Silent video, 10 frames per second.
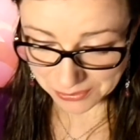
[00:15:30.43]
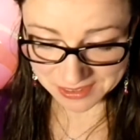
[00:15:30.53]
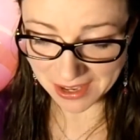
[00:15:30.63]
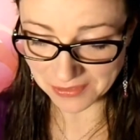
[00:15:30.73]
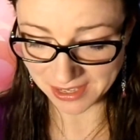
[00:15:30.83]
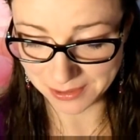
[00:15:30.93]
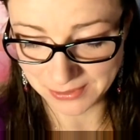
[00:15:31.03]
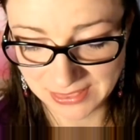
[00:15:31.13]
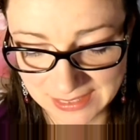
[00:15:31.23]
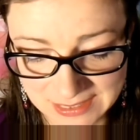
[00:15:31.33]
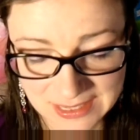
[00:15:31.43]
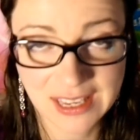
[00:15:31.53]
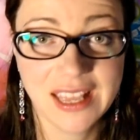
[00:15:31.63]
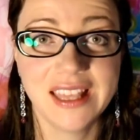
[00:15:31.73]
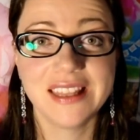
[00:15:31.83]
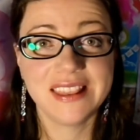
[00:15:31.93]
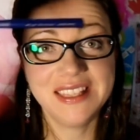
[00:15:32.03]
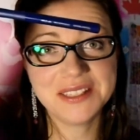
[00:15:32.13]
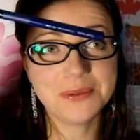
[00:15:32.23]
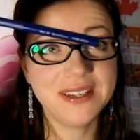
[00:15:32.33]
was not wild about this.
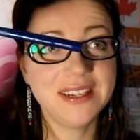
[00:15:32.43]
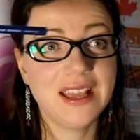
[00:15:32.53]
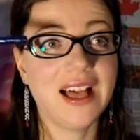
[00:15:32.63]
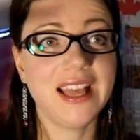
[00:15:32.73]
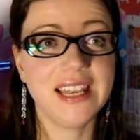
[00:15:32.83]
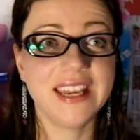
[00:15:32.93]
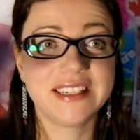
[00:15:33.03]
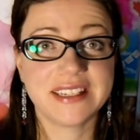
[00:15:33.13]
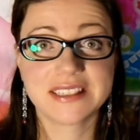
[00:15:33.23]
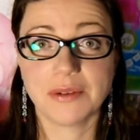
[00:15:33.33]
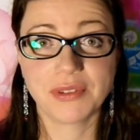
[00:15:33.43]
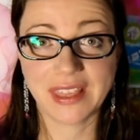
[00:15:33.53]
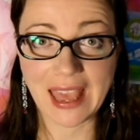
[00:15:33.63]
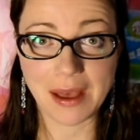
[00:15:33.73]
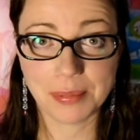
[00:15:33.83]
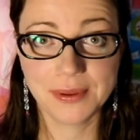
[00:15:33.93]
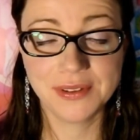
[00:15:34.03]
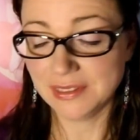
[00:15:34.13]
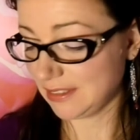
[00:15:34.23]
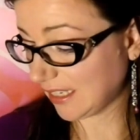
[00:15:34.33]
This one I liked except for the cap.
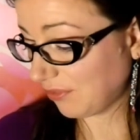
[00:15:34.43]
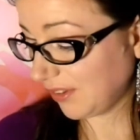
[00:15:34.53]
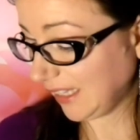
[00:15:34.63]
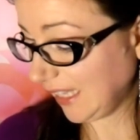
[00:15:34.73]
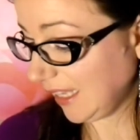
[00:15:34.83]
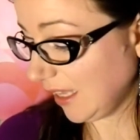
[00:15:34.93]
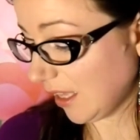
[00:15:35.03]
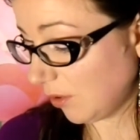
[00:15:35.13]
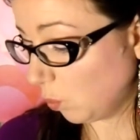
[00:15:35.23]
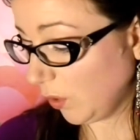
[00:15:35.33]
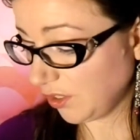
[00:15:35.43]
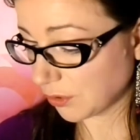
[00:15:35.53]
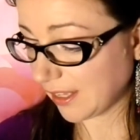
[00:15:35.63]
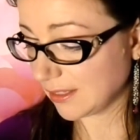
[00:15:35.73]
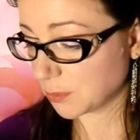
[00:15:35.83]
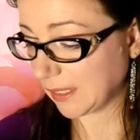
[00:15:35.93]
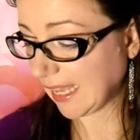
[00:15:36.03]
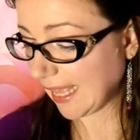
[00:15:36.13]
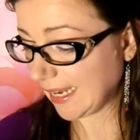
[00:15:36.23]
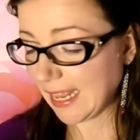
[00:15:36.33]
Definitely will try this one
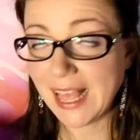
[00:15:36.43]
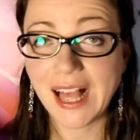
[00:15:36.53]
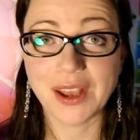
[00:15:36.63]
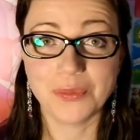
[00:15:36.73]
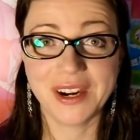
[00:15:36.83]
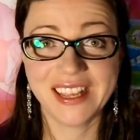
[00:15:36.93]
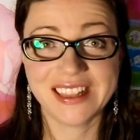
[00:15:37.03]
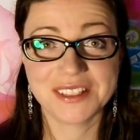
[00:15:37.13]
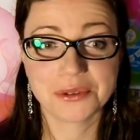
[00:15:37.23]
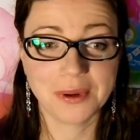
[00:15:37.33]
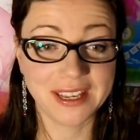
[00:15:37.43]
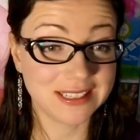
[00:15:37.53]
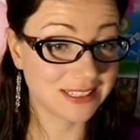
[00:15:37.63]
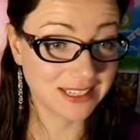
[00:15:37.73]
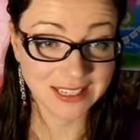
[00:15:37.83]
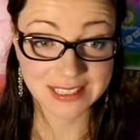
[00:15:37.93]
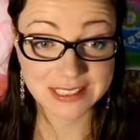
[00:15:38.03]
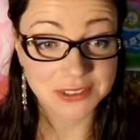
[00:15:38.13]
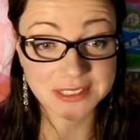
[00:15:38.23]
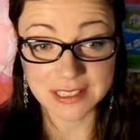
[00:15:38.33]
again. I want to get this right.
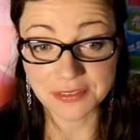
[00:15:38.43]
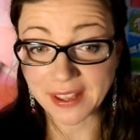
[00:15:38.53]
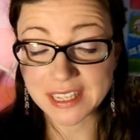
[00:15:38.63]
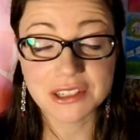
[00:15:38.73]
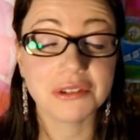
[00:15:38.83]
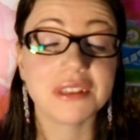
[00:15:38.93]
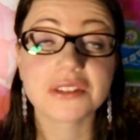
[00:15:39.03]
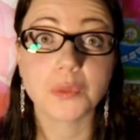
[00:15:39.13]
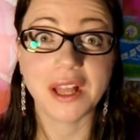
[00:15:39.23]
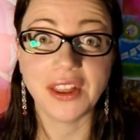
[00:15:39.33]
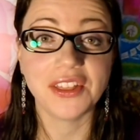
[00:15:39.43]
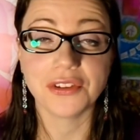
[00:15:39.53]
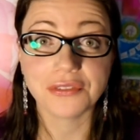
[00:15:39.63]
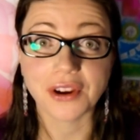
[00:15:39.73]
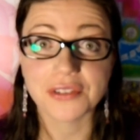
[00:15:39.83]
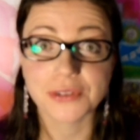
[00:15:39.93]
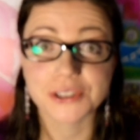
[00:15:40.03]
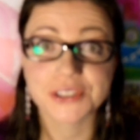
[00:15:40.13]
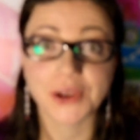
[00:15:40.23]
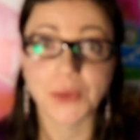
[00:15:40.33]
Seriously, if I can do this well on the very
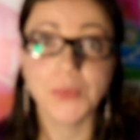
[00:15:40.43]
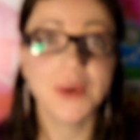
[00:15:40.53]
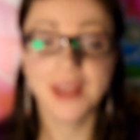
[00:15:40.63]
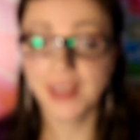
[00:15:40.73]
first go,